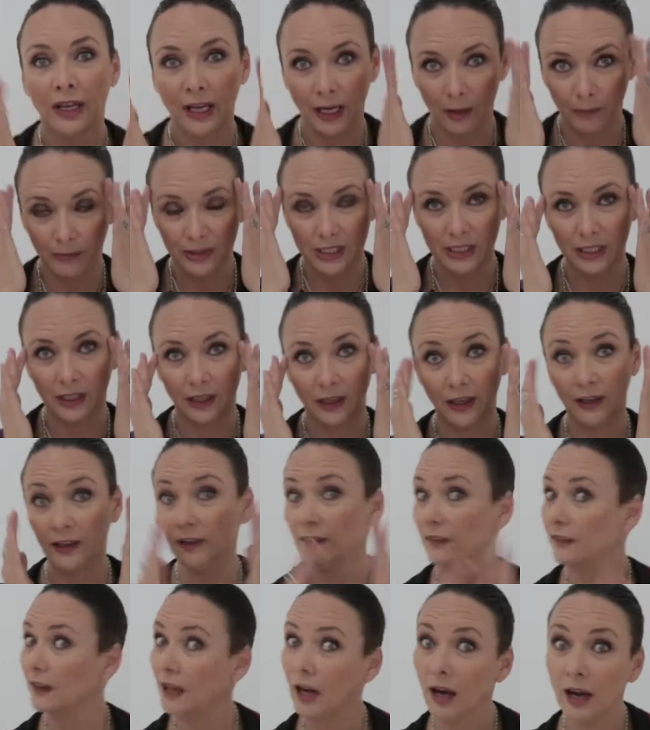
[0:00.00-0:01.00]
and particularly you
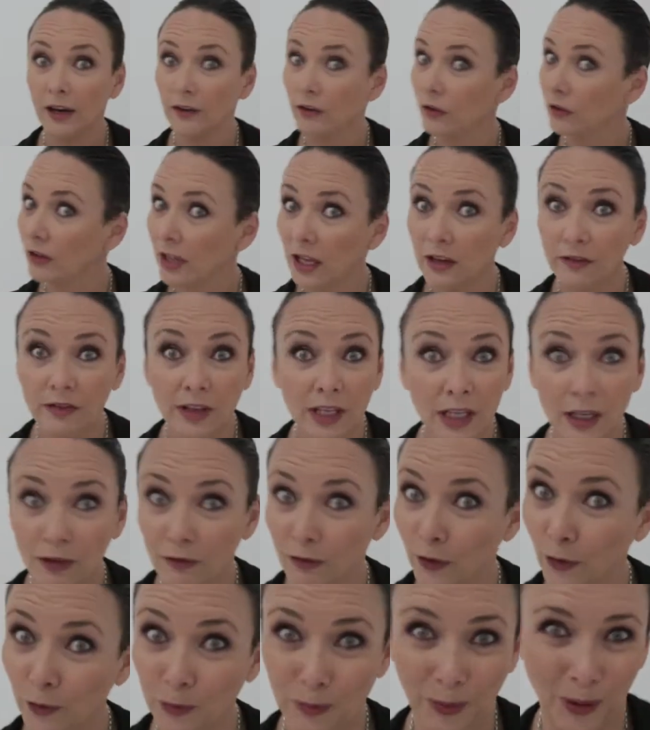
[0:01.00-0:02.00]
can see I don't have any
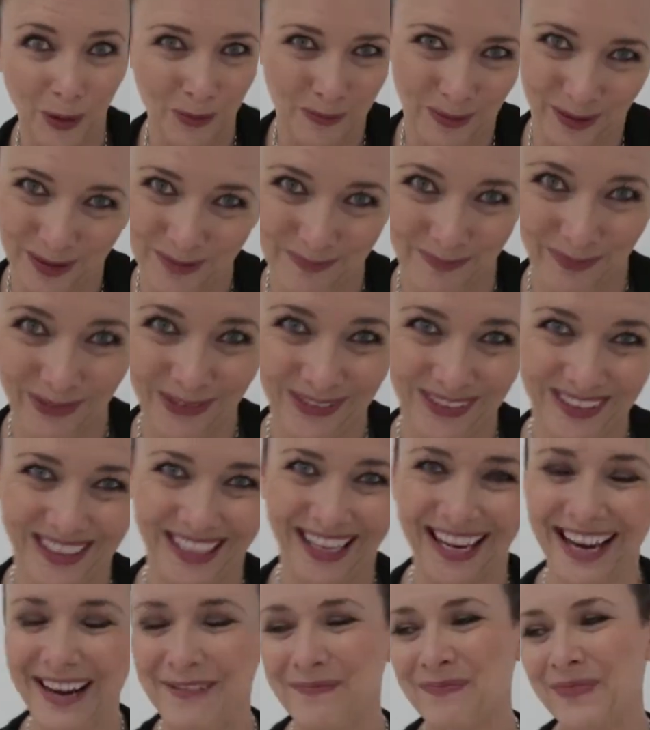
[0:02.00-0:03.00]
of those problems,
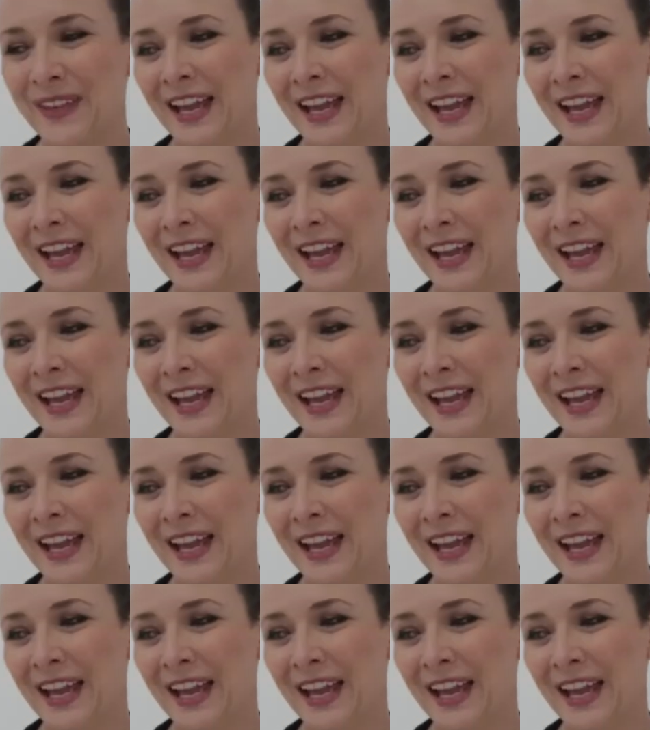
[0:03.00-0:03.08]
okay?